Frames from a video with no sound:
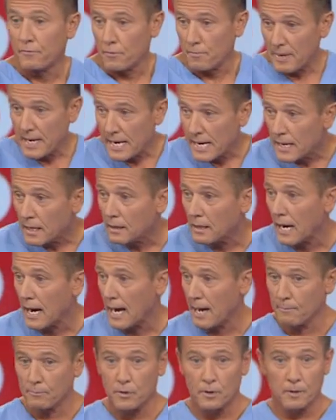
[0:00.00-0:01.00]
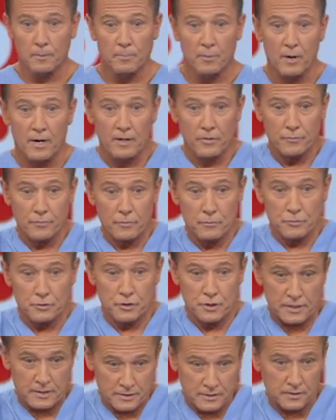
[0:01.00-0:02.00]
for me, I'm going to pray through
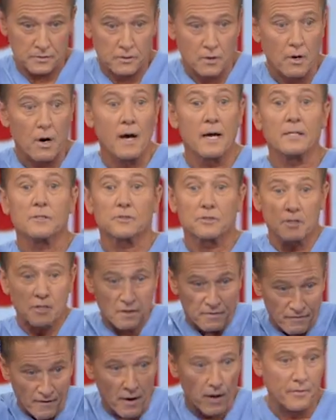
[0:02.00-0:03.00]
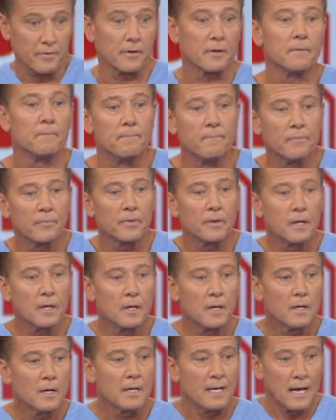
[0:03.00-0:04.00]
Jesus Christ to the Father.
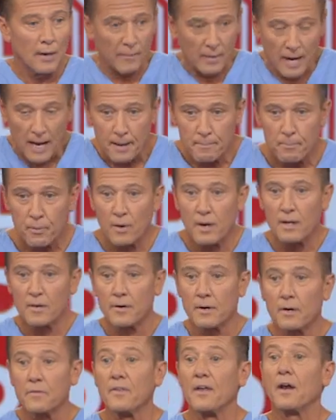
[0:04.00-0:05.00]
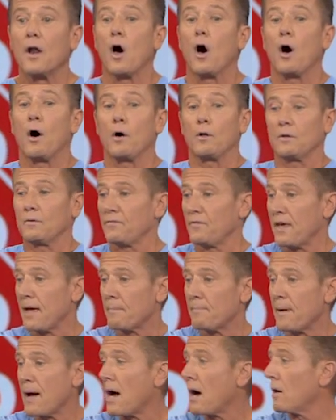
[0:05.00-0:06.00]
Now, when I pray there, then all of
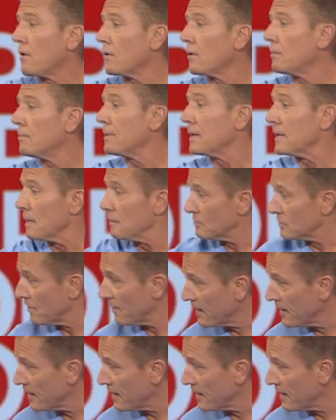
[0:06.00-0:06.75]
that power becomes